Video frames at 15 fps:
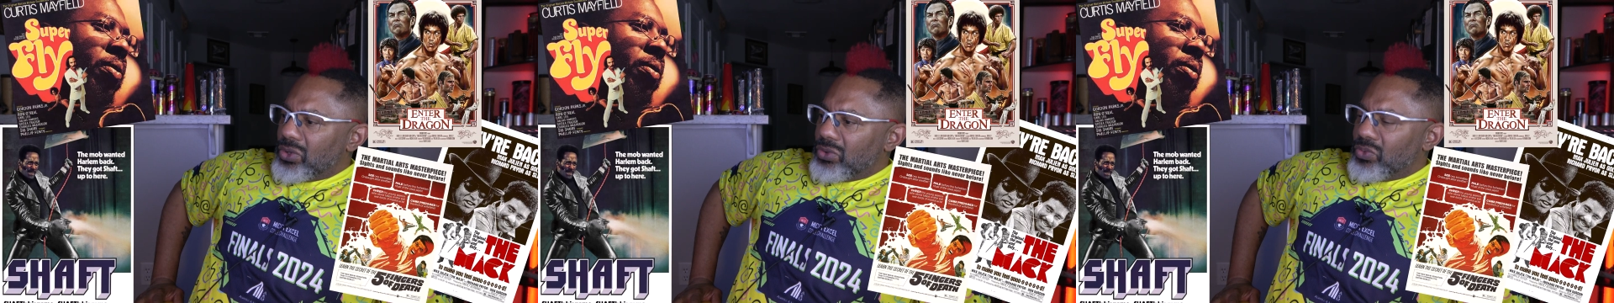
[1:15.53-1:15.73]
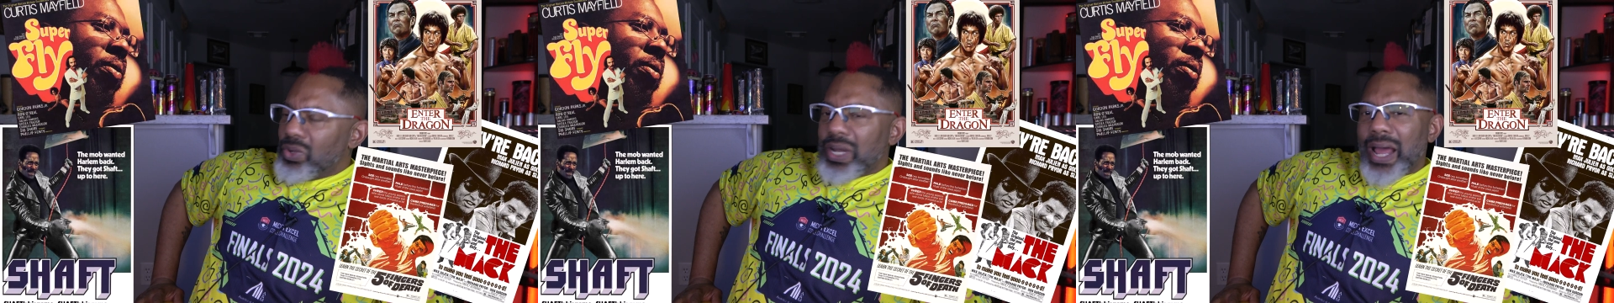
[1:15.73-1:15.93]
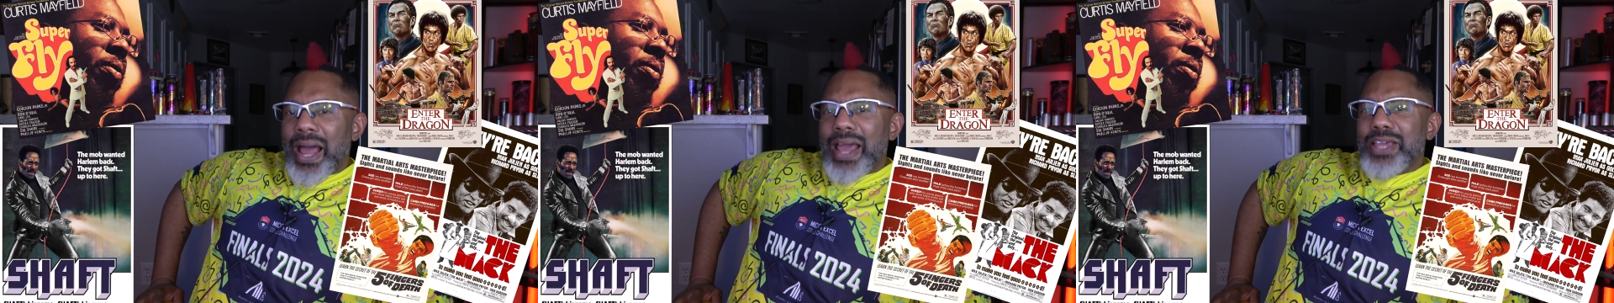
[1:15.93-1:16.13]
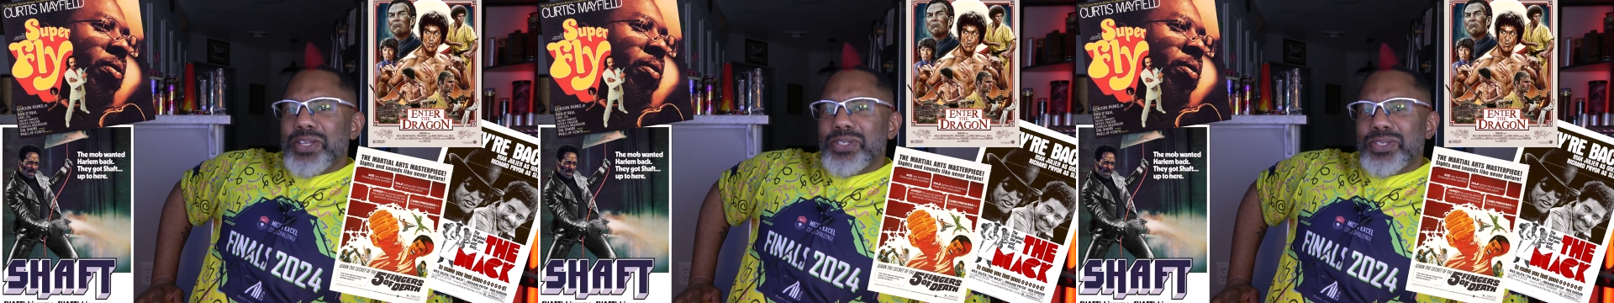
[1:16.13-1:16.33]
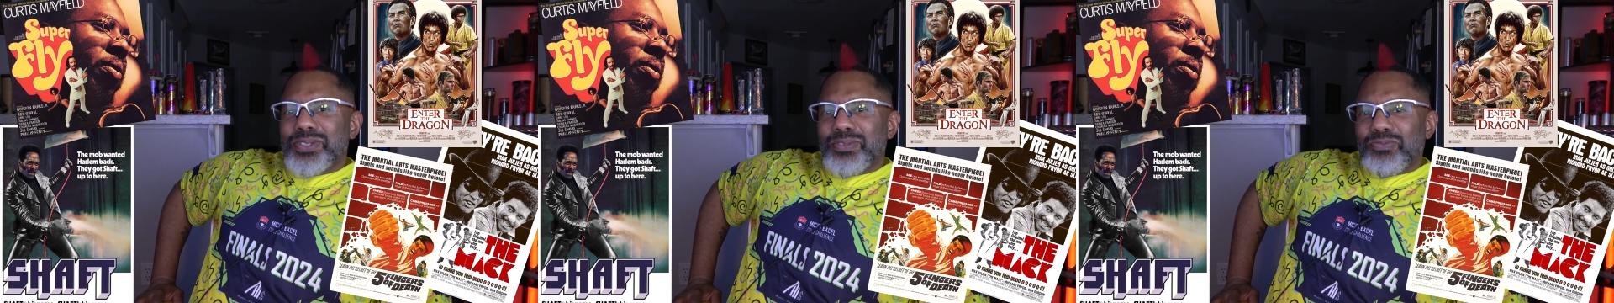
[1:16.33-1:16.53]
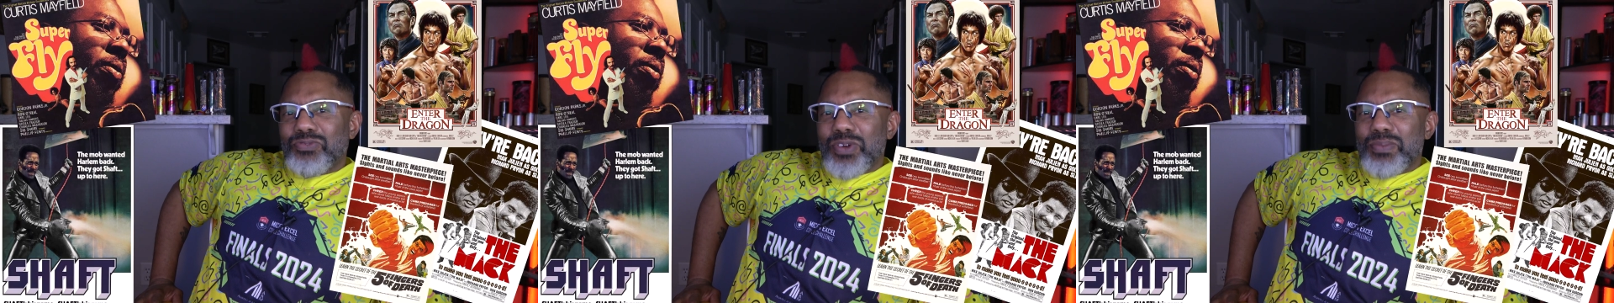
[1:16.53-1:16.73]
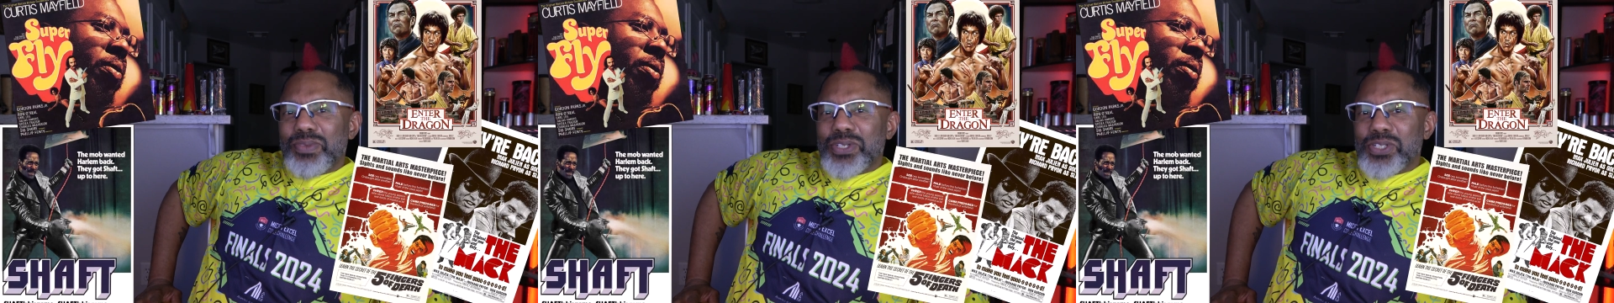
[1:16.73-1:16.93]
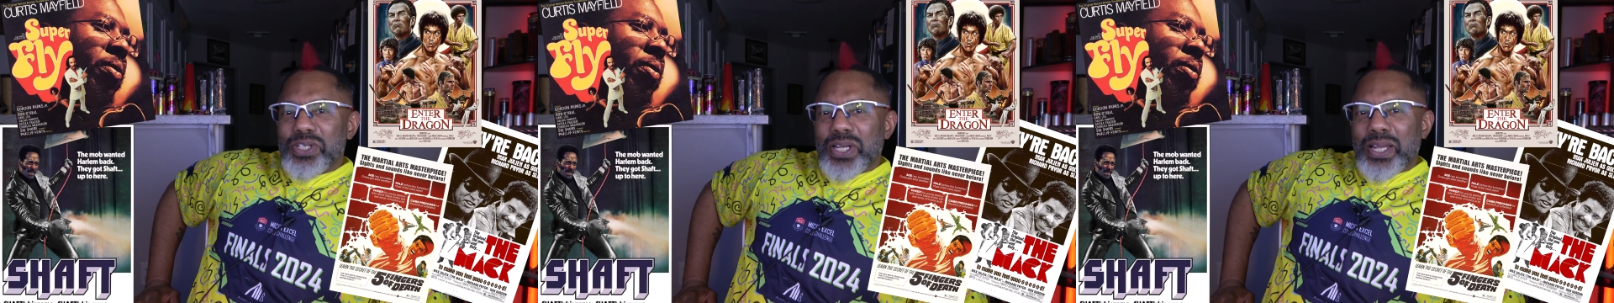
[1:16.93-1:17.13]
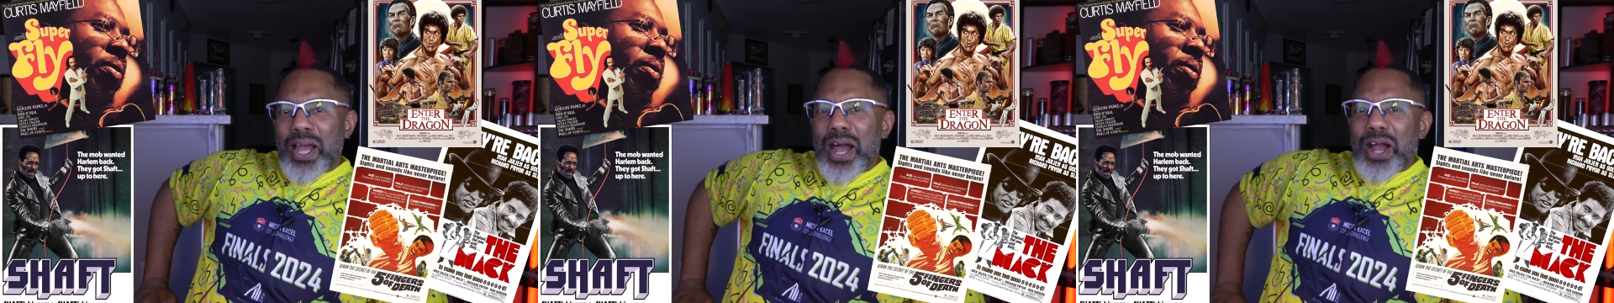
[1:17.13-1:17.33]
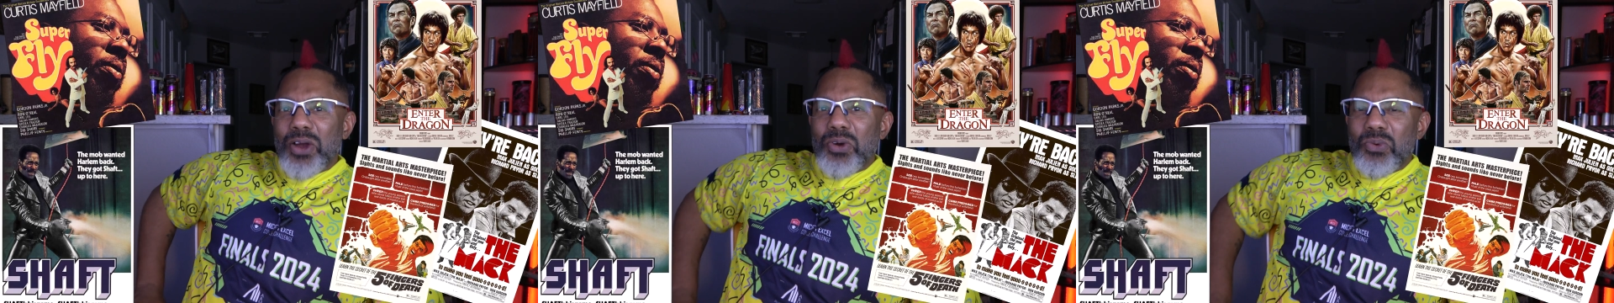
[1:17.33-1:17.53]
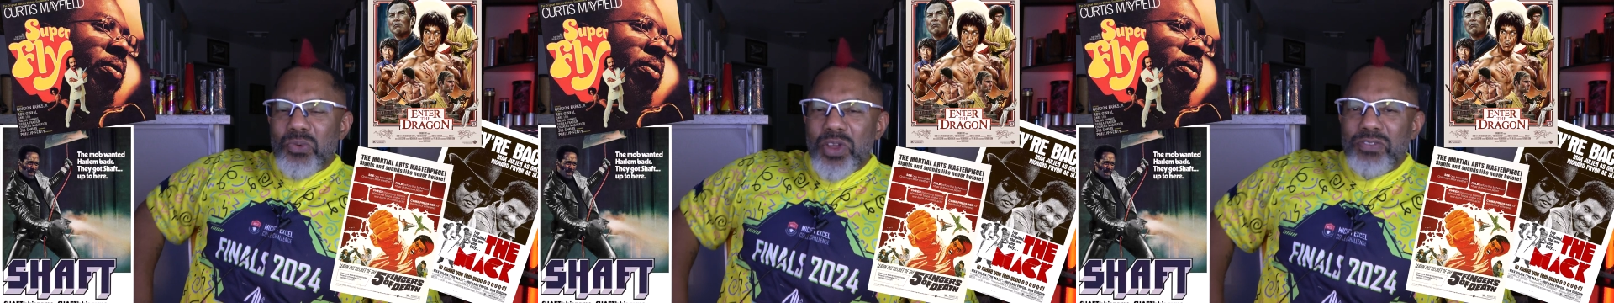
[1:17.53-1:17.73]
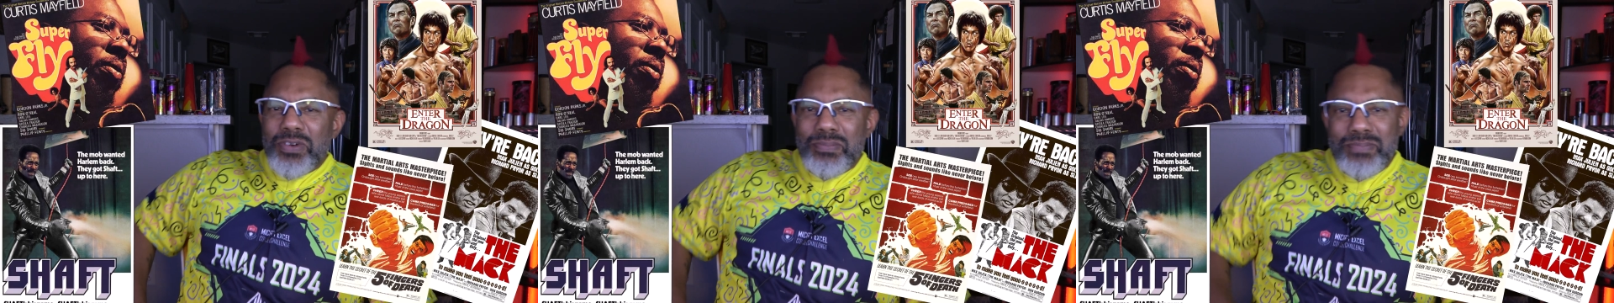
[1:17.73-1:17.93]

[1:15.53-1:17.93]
with ice from the Chicago River.